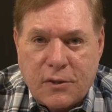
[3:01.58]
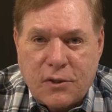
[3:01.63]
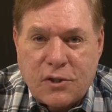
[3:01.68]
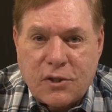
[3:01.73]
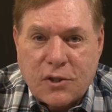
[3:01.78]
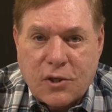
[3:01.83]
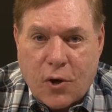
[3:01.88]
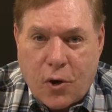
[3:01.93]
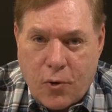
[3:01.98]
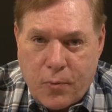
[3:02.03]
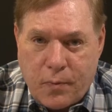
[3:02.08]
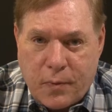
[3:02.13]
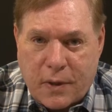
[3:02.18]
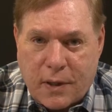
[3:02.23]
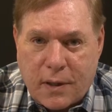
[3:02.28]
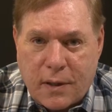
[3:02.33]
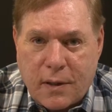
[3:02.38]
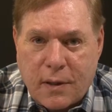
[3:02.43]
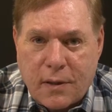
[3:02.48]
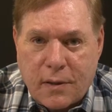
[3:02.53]
is
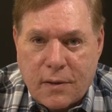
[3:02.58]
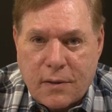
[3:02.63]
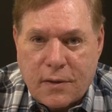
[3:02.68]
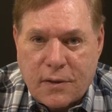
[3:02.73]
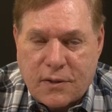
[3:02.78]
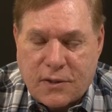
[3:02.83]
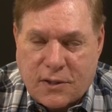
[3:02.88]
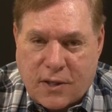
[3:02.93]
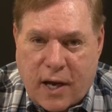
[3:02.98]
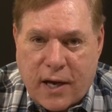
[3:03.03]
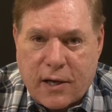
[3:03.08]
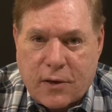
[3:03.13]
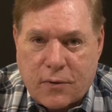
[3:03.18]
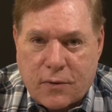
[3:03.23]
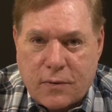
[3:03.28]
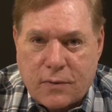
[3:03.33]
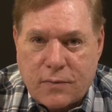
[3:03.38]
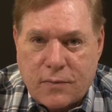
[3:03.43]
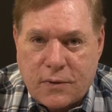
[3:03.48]
scoping the cycle.